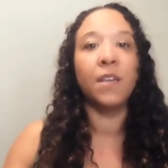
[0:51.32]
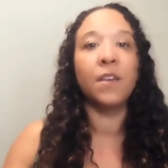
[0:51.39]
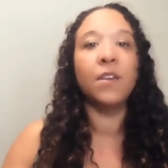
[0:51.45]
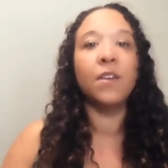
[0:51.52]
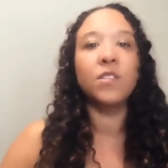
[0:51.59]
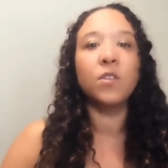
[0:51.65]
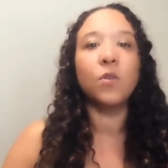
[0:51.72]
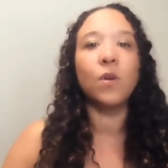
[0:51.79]

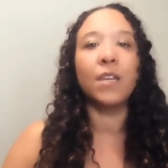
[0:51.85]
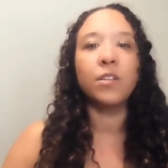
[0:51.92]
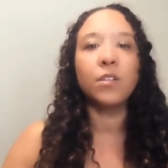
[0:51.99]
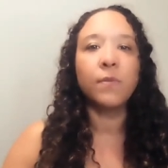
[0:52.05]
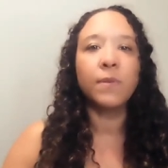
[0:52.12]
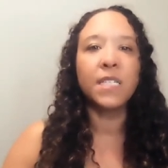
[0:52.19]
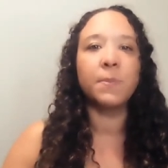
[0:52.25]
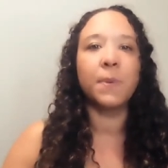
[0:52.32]
So
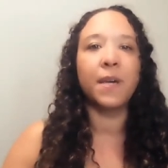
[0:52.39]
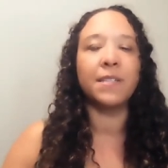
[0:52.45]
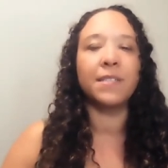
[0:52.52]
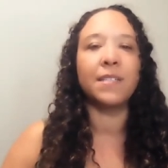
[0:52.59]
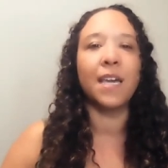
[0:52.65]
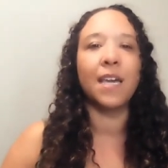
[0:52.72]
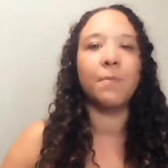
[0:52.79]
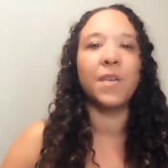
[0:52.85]
inter-response
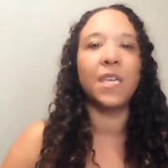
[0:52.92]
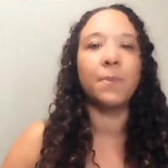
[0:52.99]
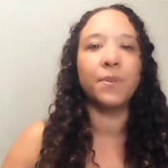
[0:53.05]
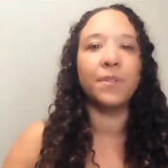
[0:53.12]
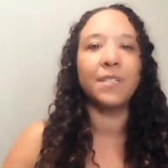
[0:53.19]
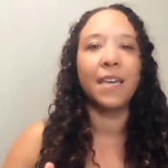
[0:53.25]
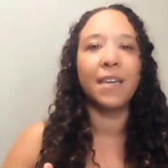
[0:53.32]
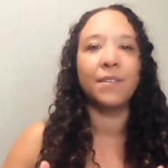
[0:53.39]
time,
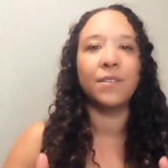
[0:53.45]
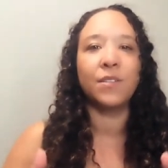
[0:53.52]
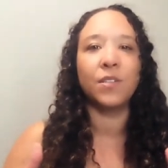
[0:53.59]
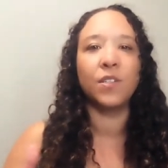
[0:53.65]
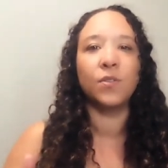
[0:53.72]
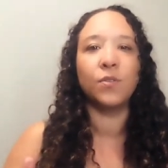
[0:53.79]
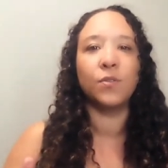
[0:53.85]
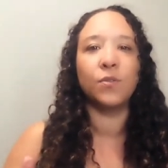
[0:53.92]
people tend
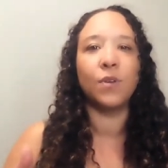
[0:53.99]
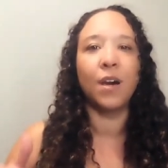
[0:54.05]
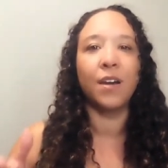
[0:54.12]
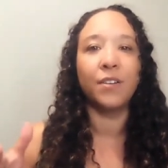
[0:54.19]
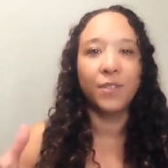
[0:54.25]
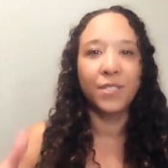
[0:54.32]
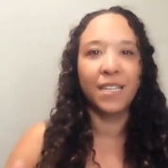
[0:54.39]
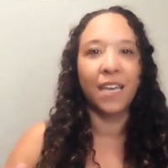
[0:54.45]
to
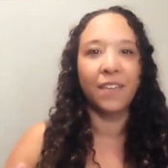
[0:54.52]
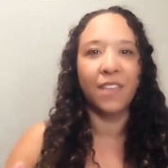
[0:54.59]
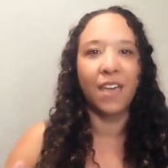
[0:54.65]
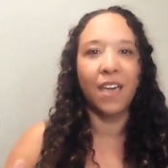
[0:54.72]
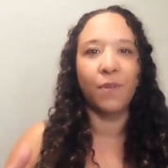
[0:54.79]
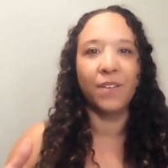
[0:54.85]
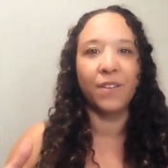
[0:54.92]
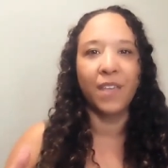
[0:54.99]
understand
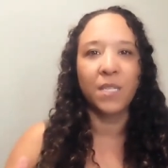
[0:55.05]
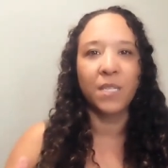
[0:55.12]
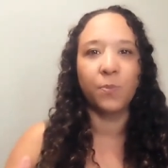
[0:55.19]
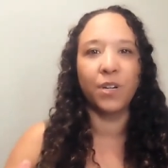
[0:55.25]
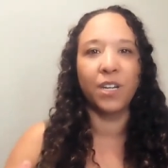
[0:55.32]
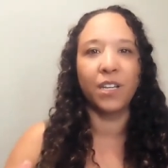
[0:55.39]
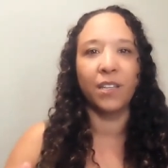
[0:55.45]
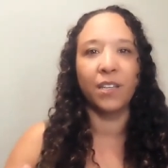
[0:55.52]
that, right? That's
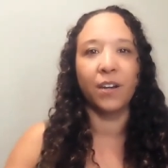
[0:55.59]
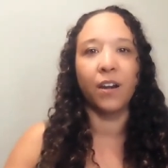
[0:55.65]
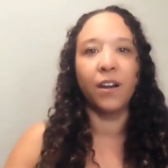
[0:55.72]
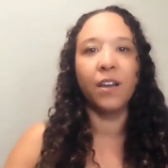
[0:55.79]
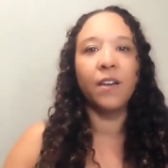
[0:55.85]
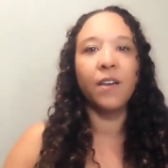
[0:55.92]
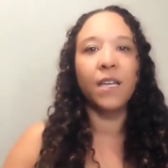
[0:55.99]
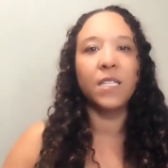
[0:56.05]
pretty clear.
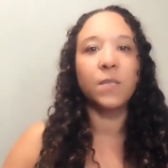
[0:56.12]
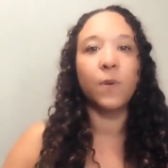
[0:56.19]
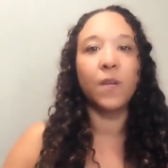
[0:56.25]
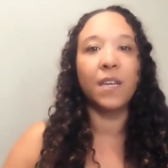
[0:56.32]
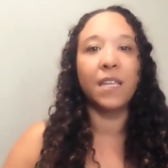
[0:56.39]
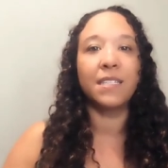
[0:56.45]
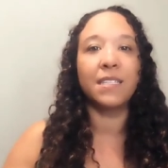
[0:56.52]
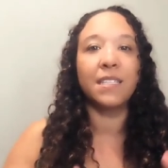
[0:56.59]
It's
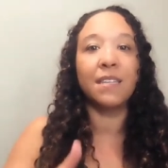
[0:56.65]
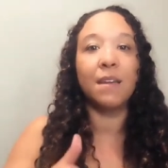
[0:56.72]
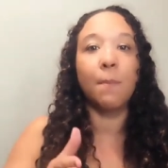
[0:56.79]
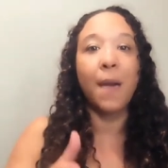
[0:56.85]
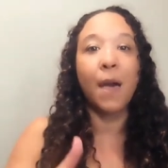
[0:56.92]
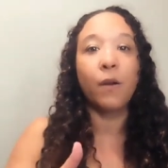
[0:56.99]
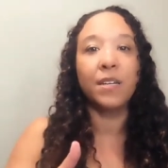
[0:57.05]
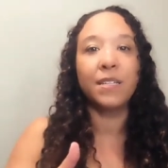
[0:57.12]
when it's the
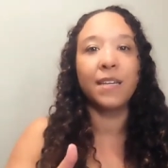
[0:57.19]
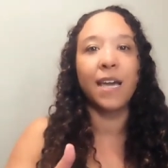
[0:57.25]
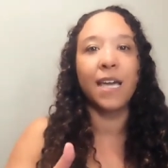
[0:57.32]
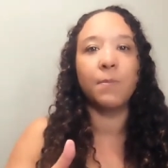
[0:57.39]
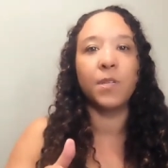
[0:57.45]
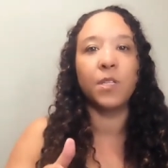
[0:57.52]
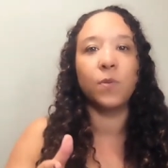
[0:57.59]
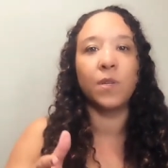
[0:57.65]
amount of
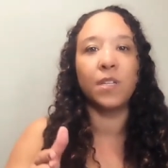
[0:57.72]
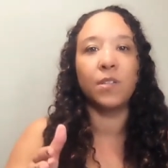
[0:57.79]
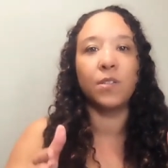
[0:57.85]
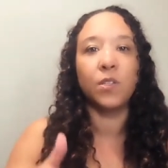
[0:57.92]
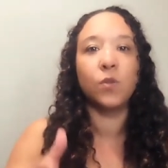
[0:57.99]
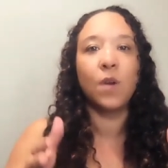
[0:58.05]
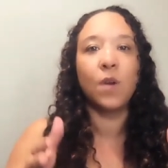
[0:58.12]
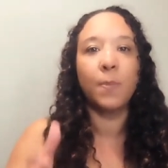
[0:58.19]
time between
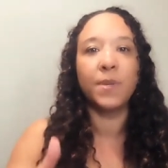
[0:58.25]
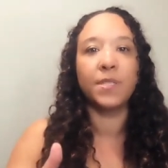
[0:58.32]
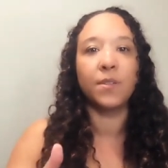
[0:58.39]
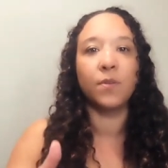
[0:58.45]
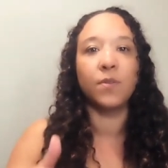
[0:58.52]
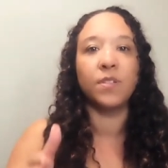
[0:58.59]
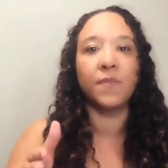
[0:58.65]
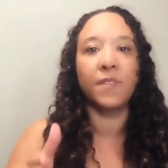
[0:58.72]
two
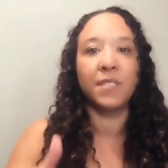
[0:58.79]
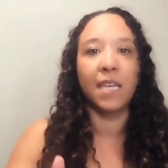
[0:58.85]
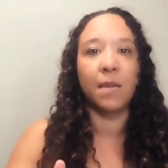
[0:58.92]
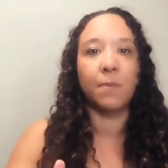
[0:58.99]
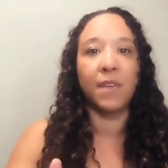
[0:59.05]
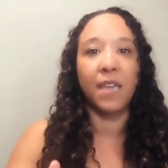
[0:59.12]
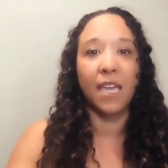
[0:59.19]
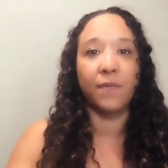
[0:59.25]
episodes of the
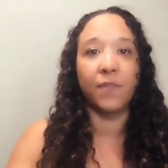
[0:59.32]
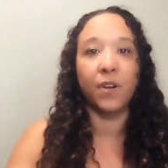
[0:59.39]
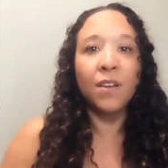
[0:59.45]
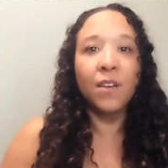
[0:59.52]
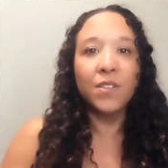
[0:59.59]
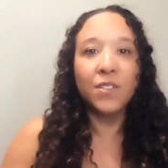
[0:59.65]
same behavior.